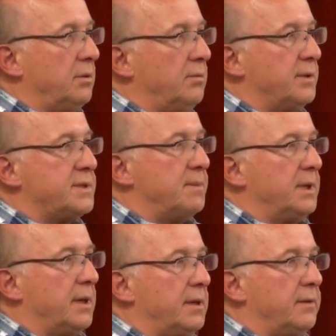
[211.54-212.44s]
with
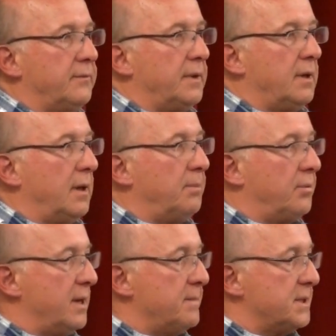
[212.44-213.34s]
some kind of a
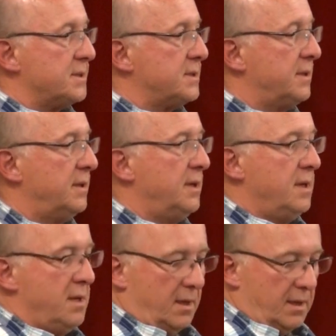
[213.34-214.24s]
premise,
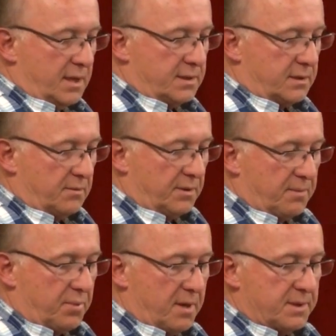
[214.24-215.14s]
and I start with
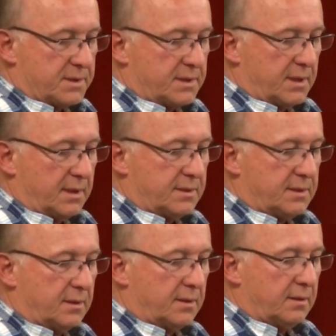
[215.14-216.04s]
the premise
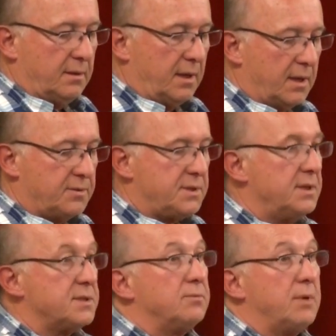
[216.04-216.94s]
that housing
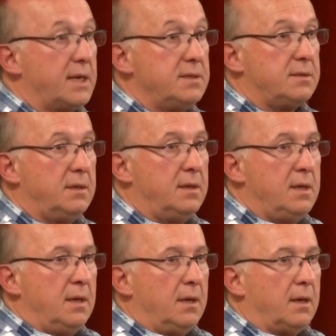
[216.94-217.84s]
is a right
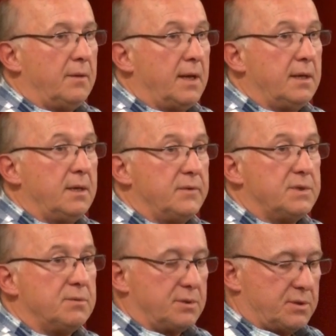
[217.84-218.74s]
that
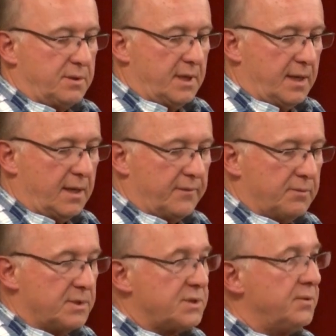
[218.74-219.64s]
individuals should have. And
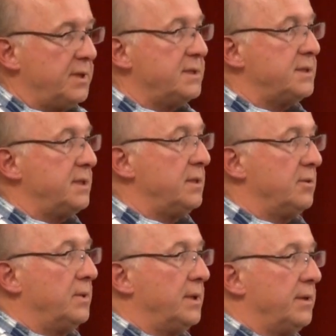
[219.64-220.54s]
it was so nice to
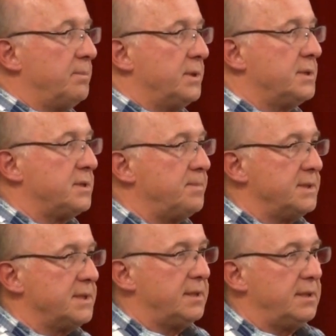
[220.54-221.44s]
hear one of the
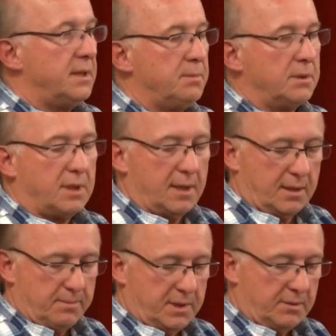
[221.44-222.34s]
participants at the table
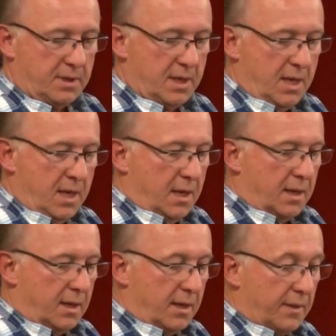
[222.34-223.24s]
talk
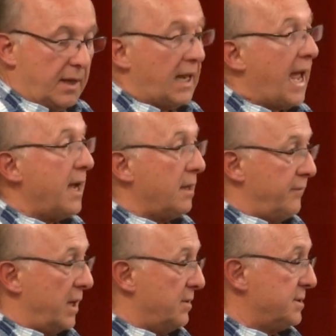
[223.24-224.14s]
about the lack of
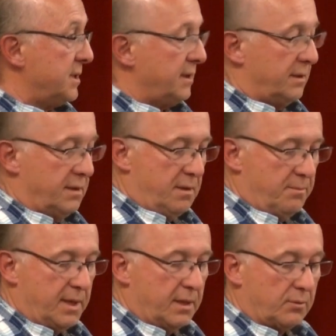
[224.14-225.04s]
housing
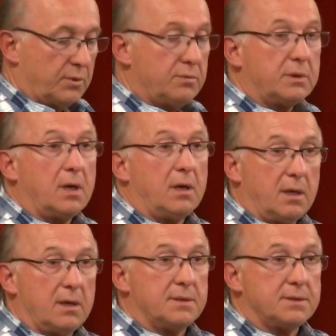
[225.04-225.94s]
being a root
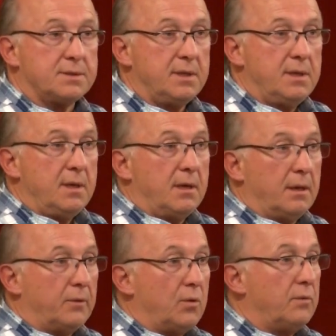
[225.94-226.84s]
cause
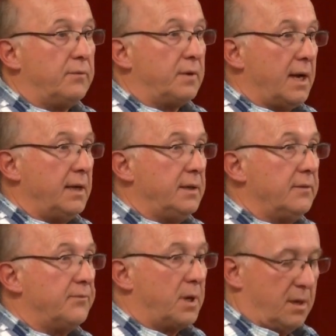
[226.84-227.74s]
of a whole variety
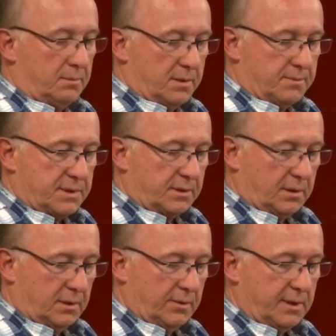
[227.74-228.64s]
of problems,
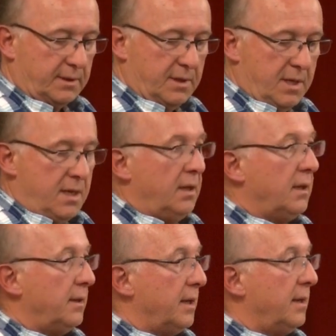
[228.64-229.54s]
including
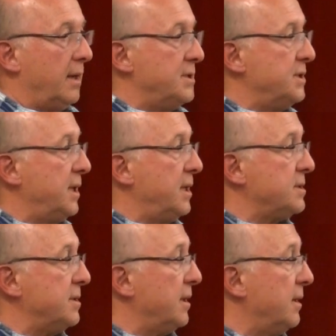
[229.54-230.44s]
in the
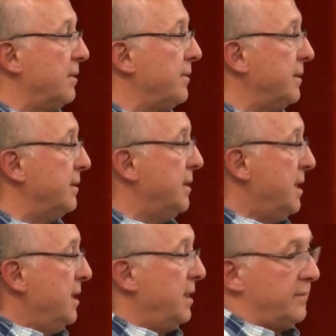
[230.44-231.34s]
education, health, and
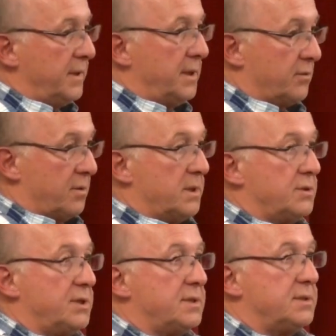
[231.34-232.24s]
even in the criminal
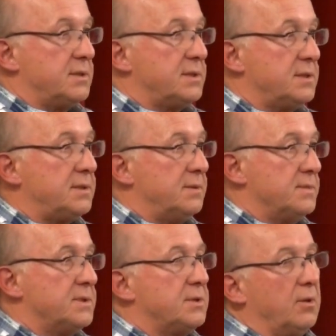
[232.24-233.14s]
justice
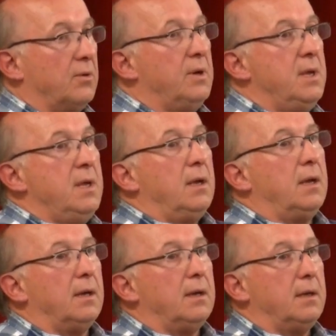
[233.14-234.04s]
system. So
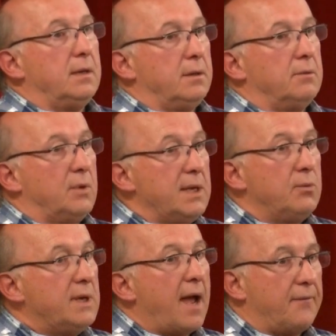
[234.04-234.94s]

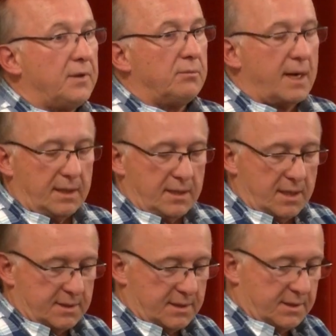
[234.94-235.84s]
we have to
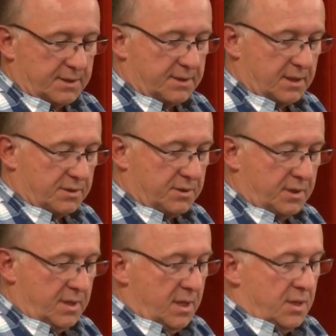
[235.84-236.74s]
recognize it as
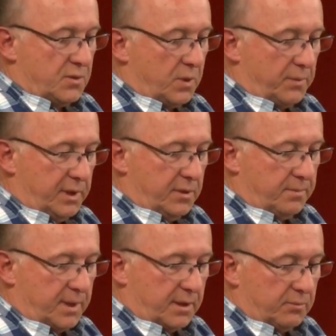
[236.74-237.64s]
such. So what do we do
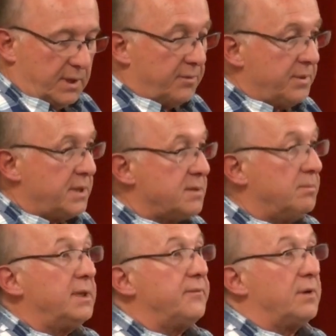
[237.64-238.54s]
about it? Well, the region,
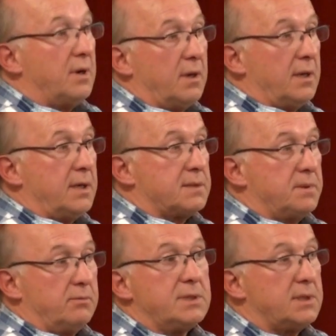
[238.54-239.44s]
believe it or not, has
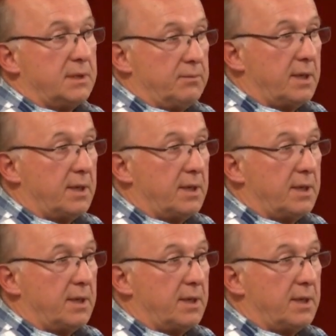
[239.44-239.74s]
been recently